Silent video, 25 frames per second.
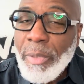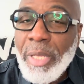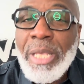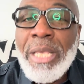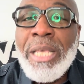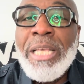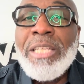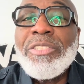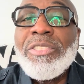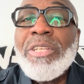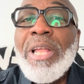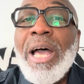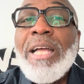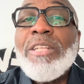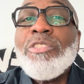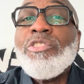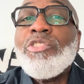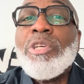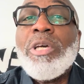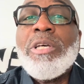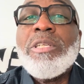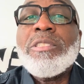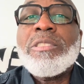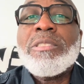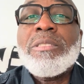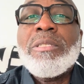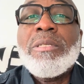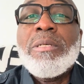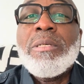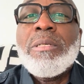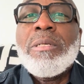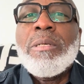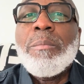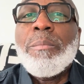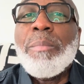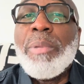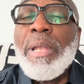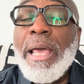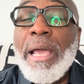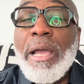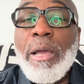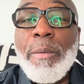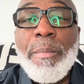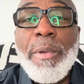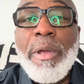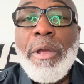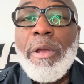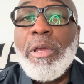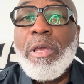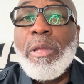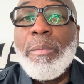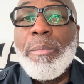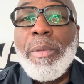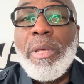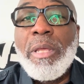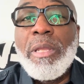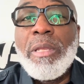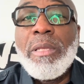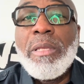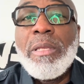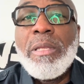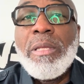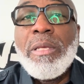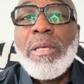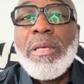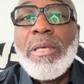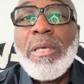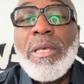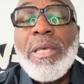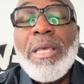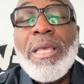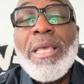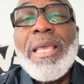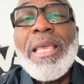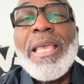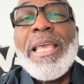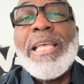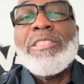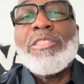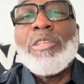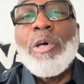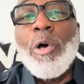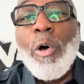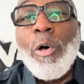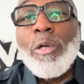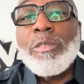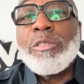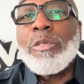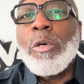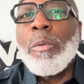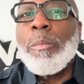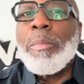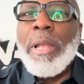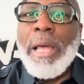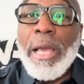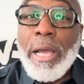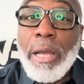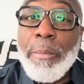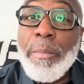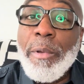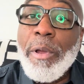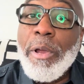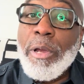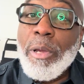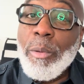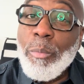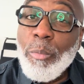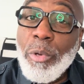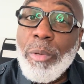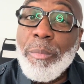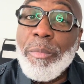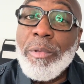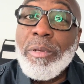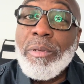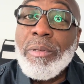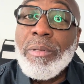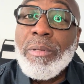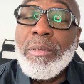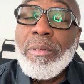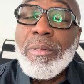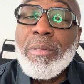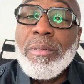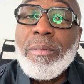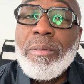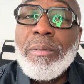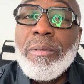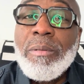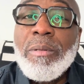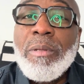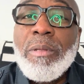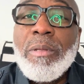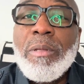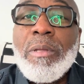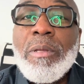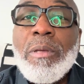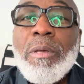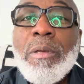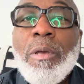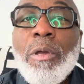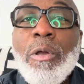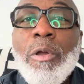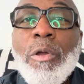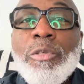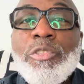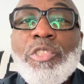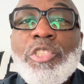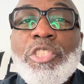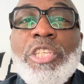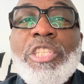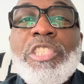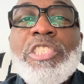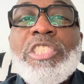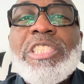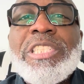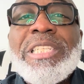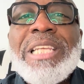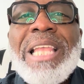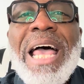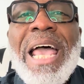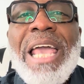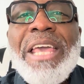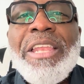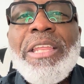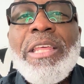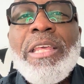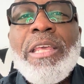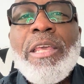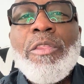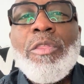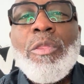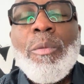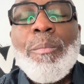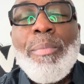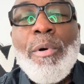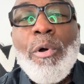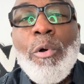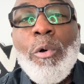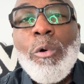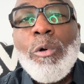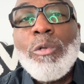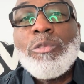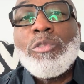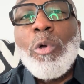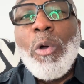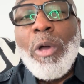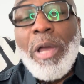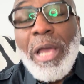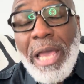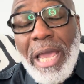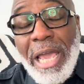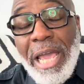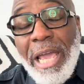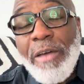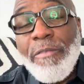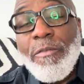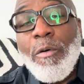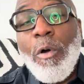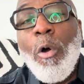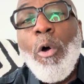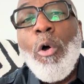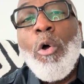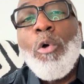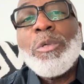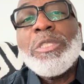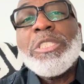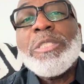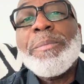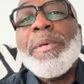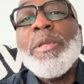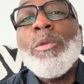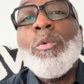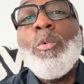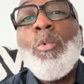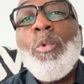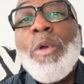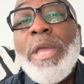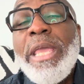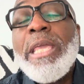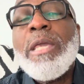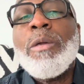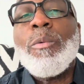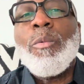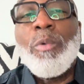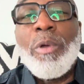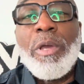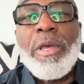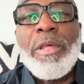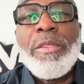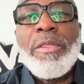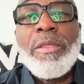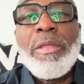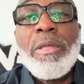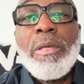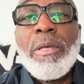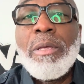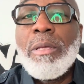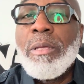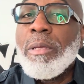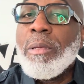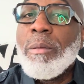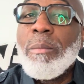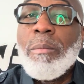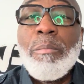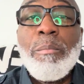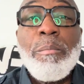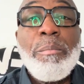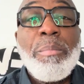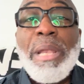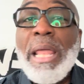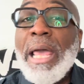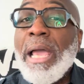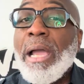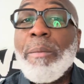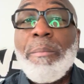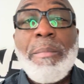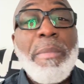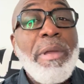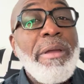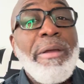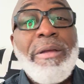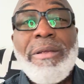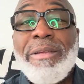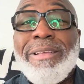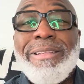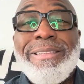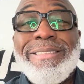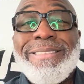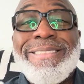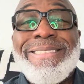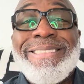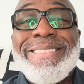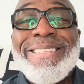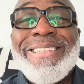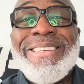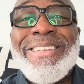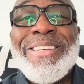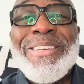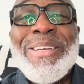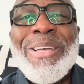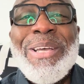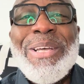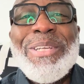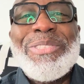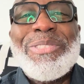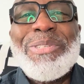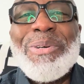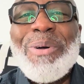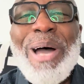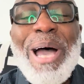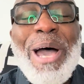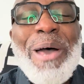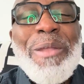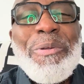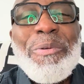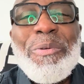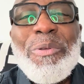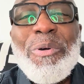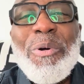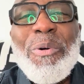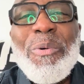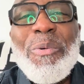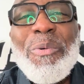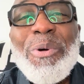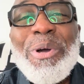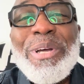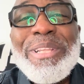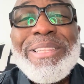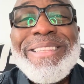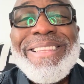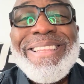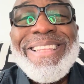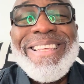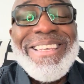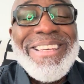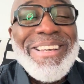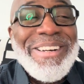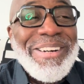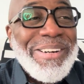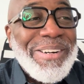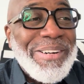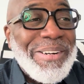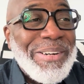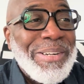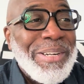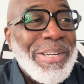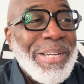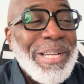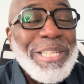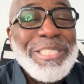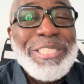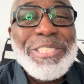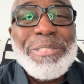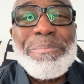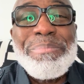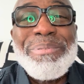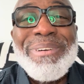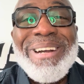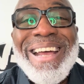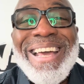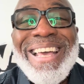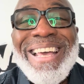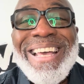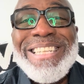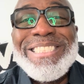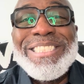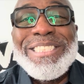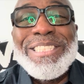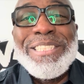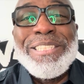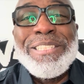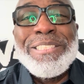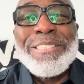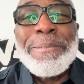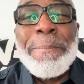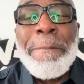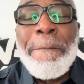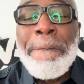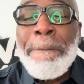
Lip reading: It's not just Black American men. It's also Black American women. She's sliding in the polls or have always been weak with Black Americans. So I don't know what the surprise is.